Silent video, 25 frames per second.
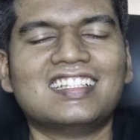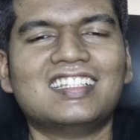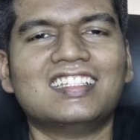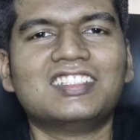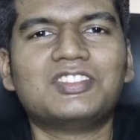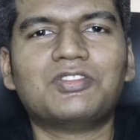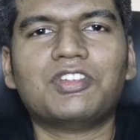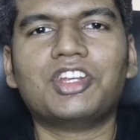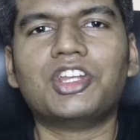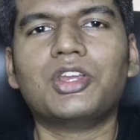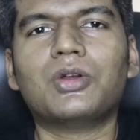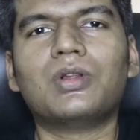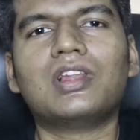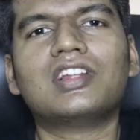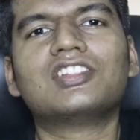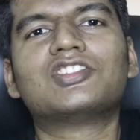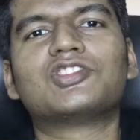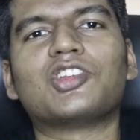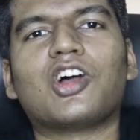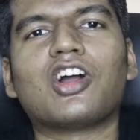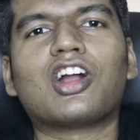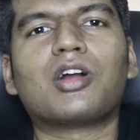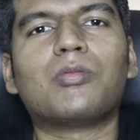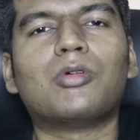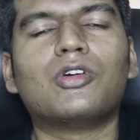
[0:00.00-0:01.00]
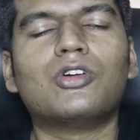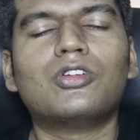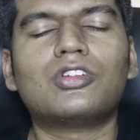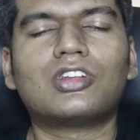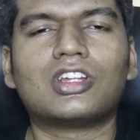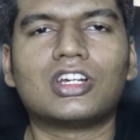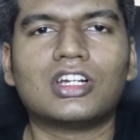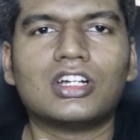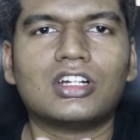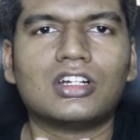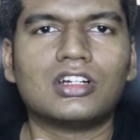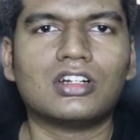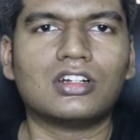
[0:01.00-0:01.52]
in this video let's talk about
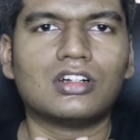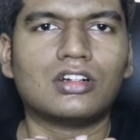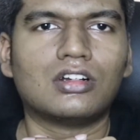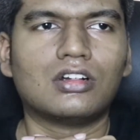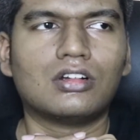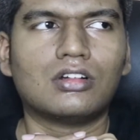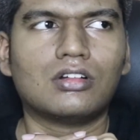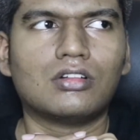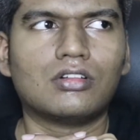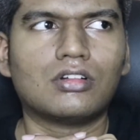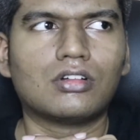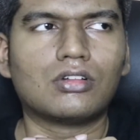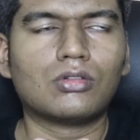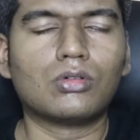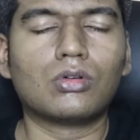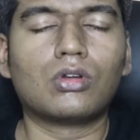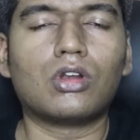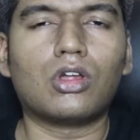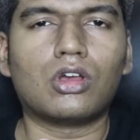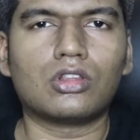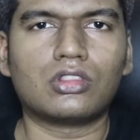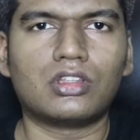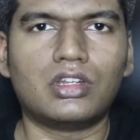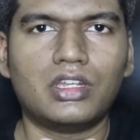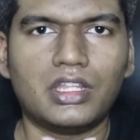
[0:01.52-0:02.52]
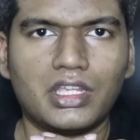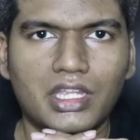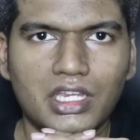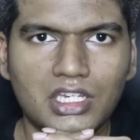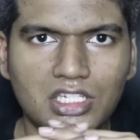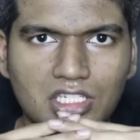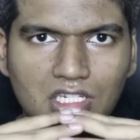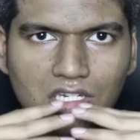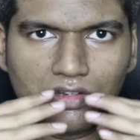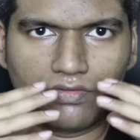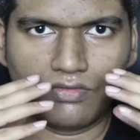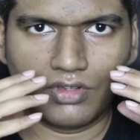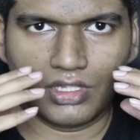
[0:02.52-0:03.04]
Google
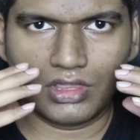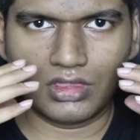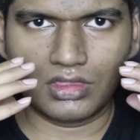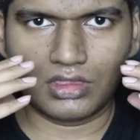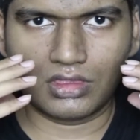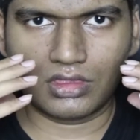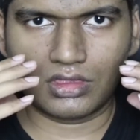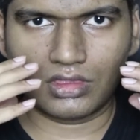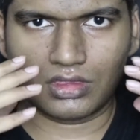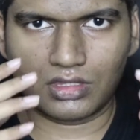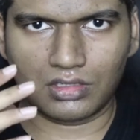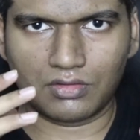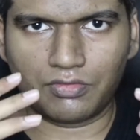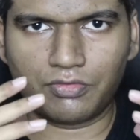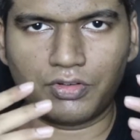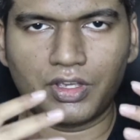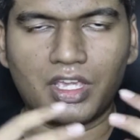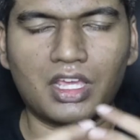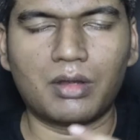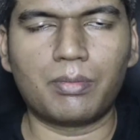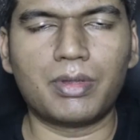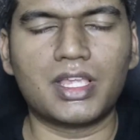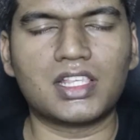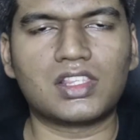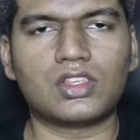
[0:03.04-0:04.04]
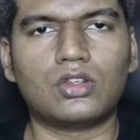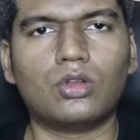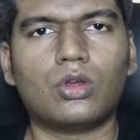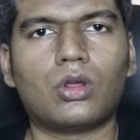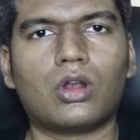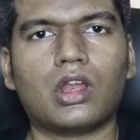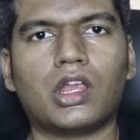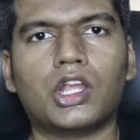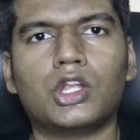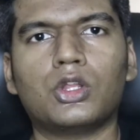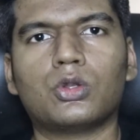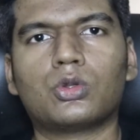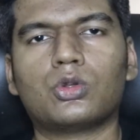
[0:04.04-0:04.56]
authentication with Firebase in your
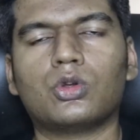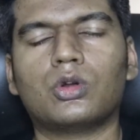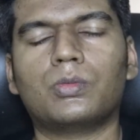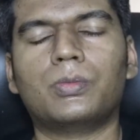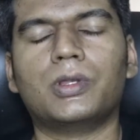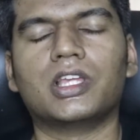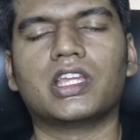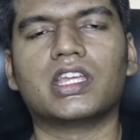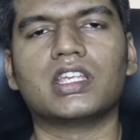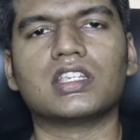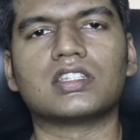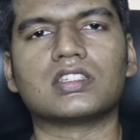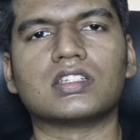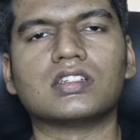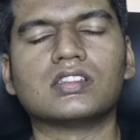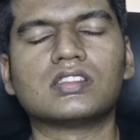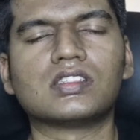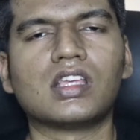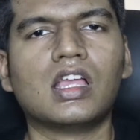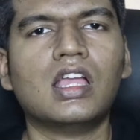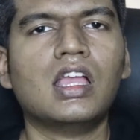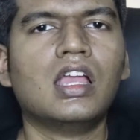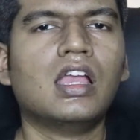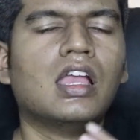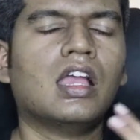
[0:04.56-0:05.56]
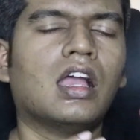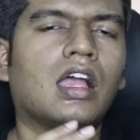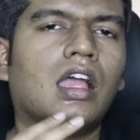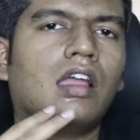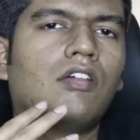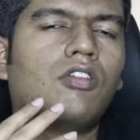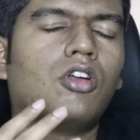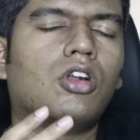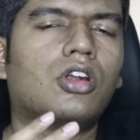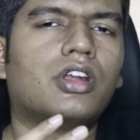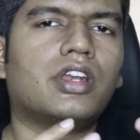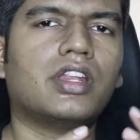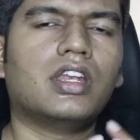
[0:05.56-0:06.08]
Ionic 2 applications. I've
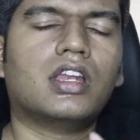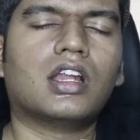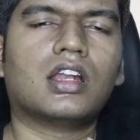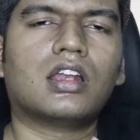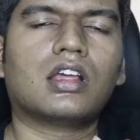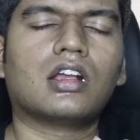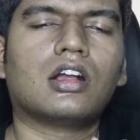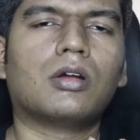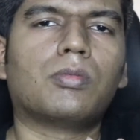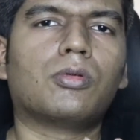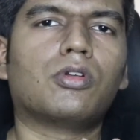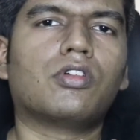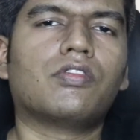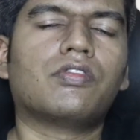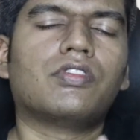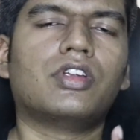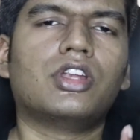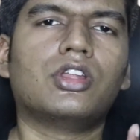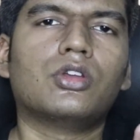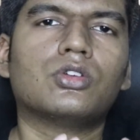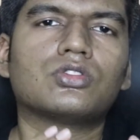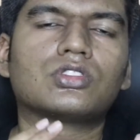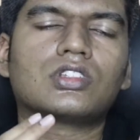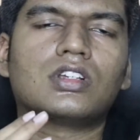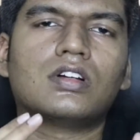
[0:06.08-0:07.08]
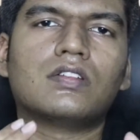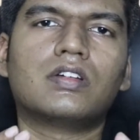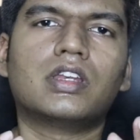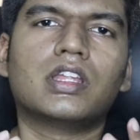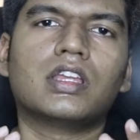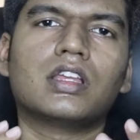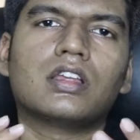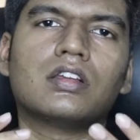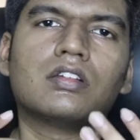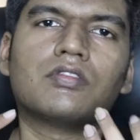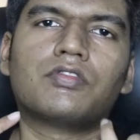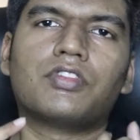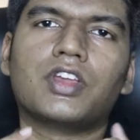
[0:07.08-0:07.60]
already done a couple of videos
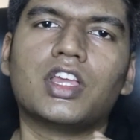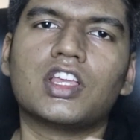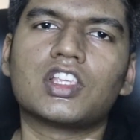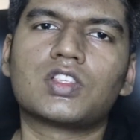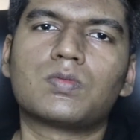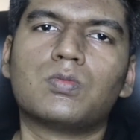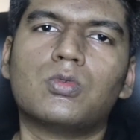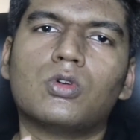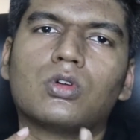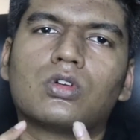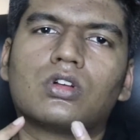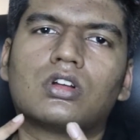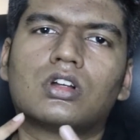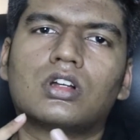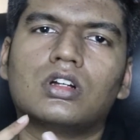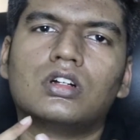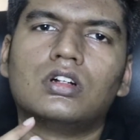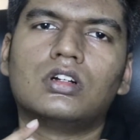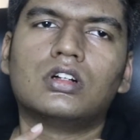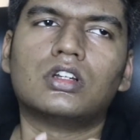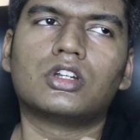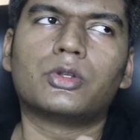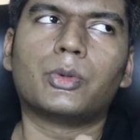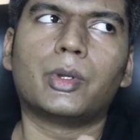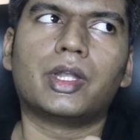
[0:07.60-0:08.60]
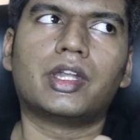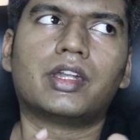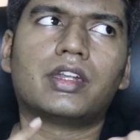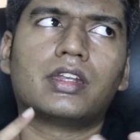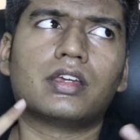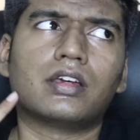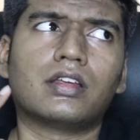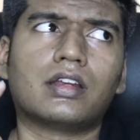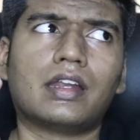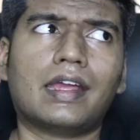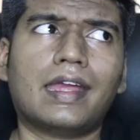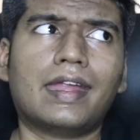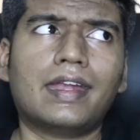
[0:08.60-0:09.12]
covering Facebook,
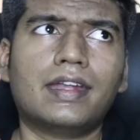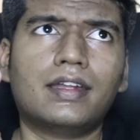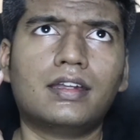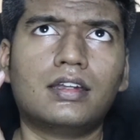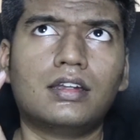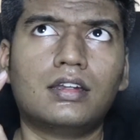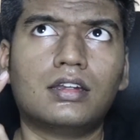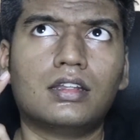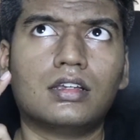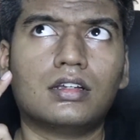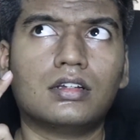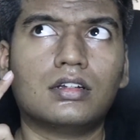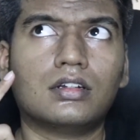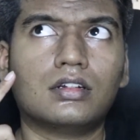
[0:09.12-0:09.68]
Twitter and